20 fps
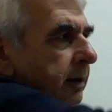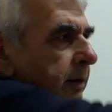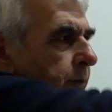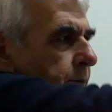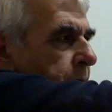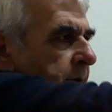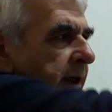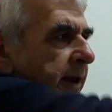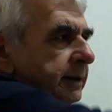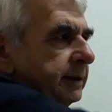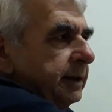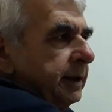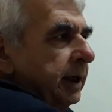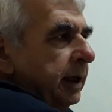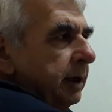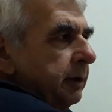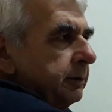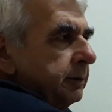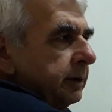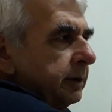write
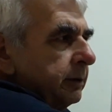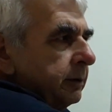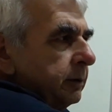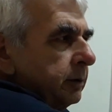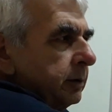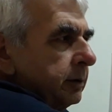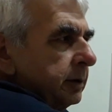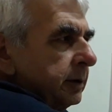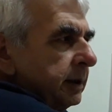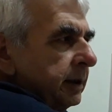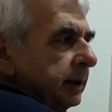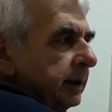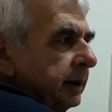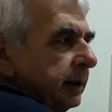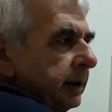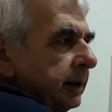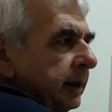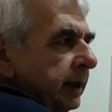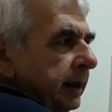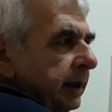down
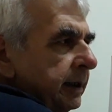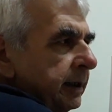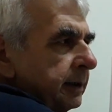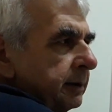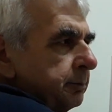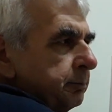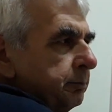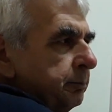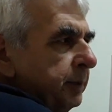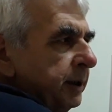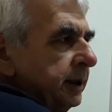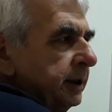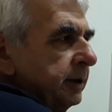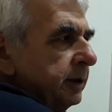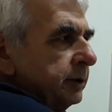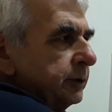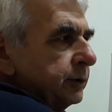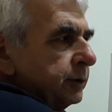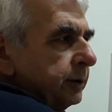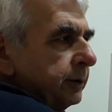uh,
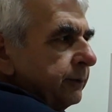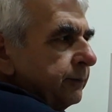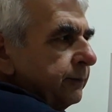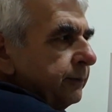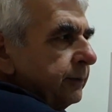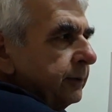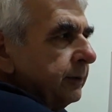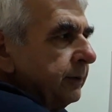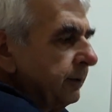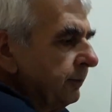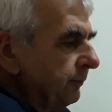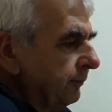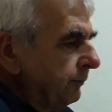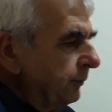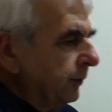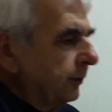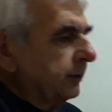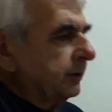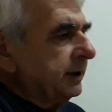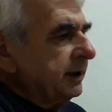because of
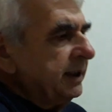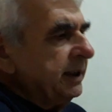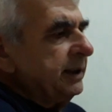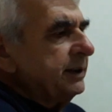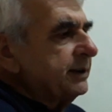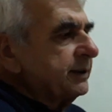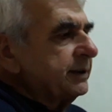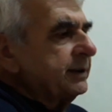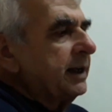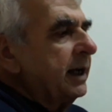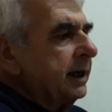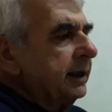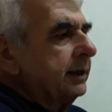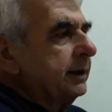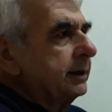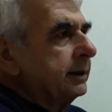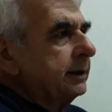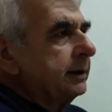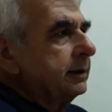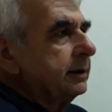for each
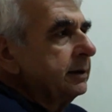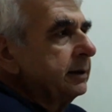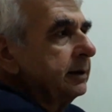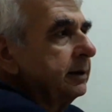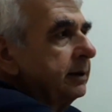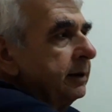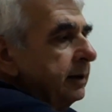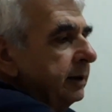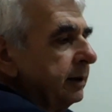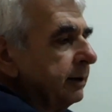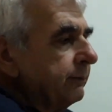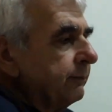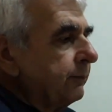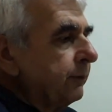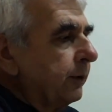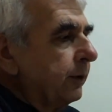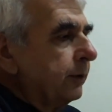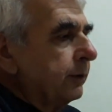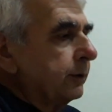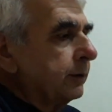cycle
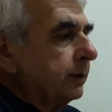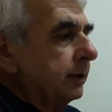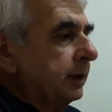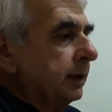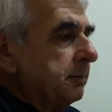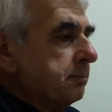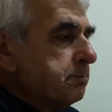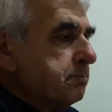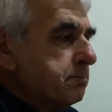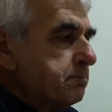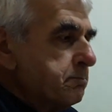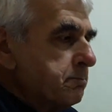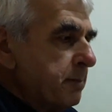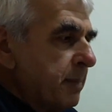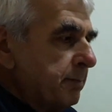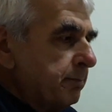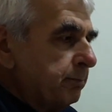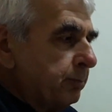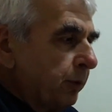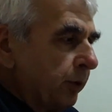for
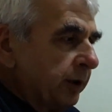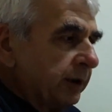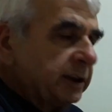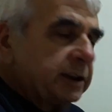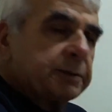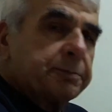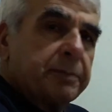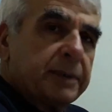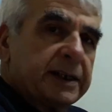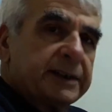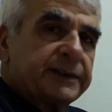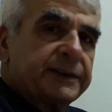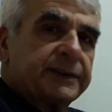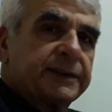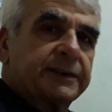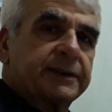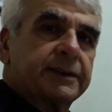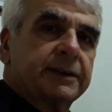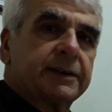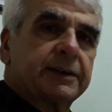point
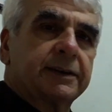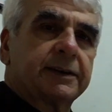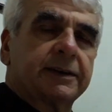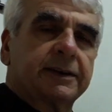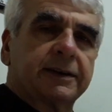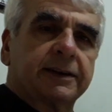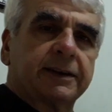mass